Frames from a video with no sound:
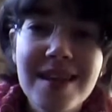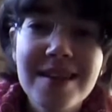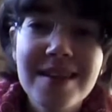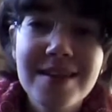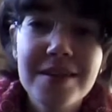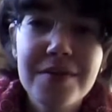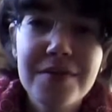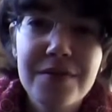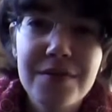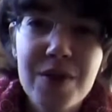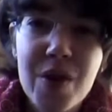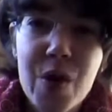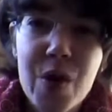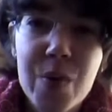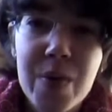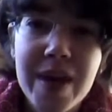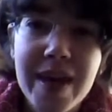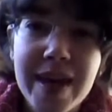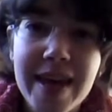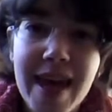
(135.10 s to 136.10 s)
sense of
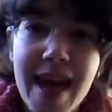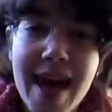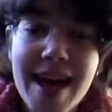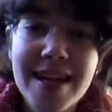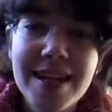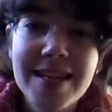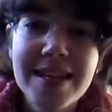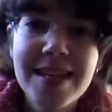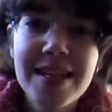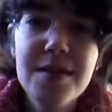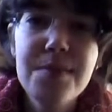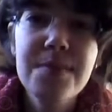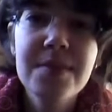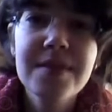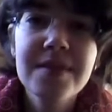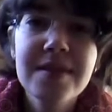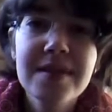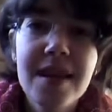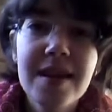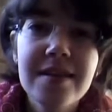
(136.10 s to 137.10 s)
knowing and a
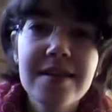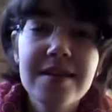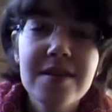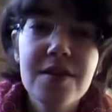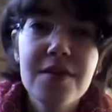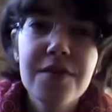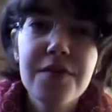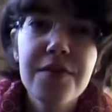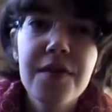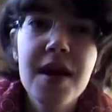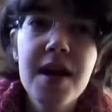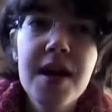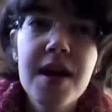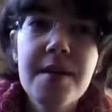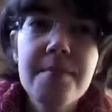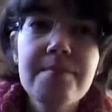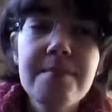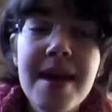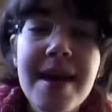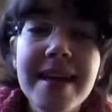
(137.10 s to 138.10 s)
deeper sense of
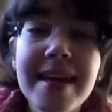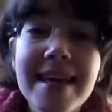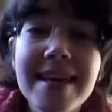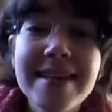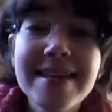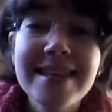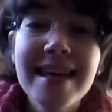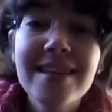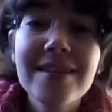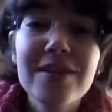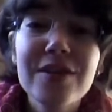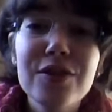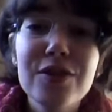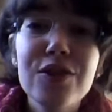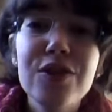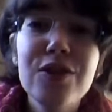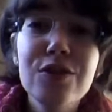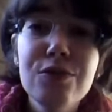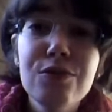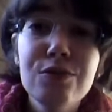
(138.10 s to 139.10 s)
making sense to
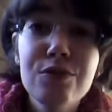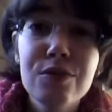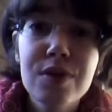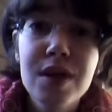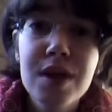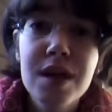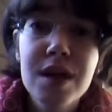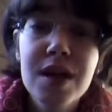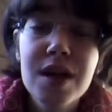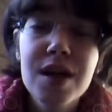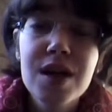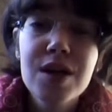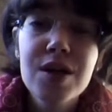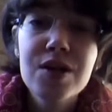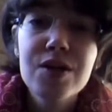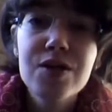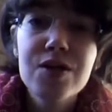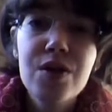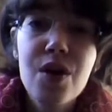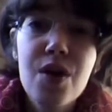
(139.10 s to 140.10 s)
you.
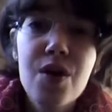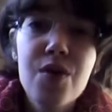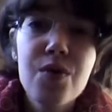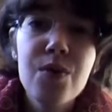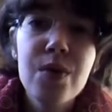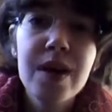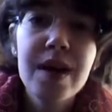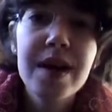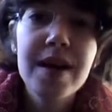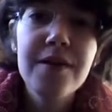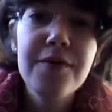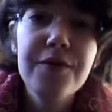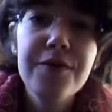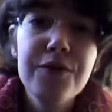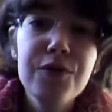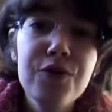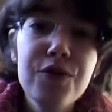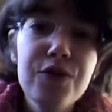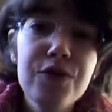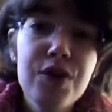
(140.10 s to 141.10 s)
So if
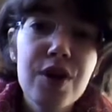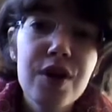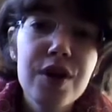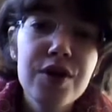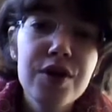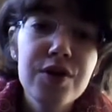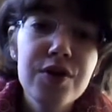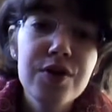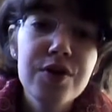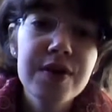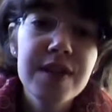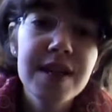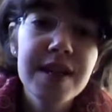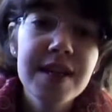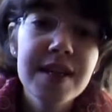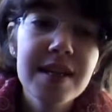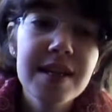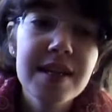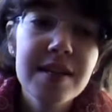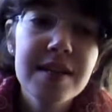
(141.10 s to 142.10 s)
you start
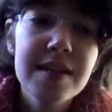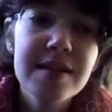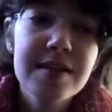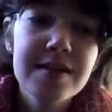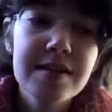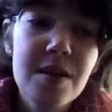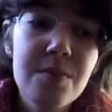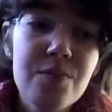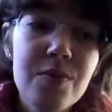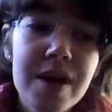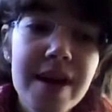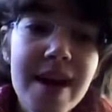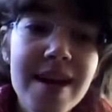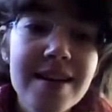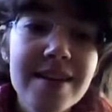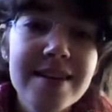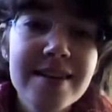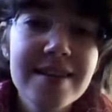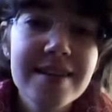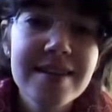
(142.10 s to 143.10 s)
using someone
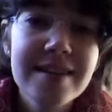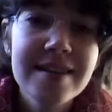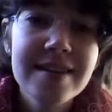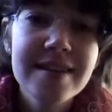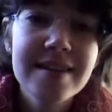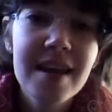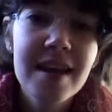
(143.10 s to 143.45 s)
else's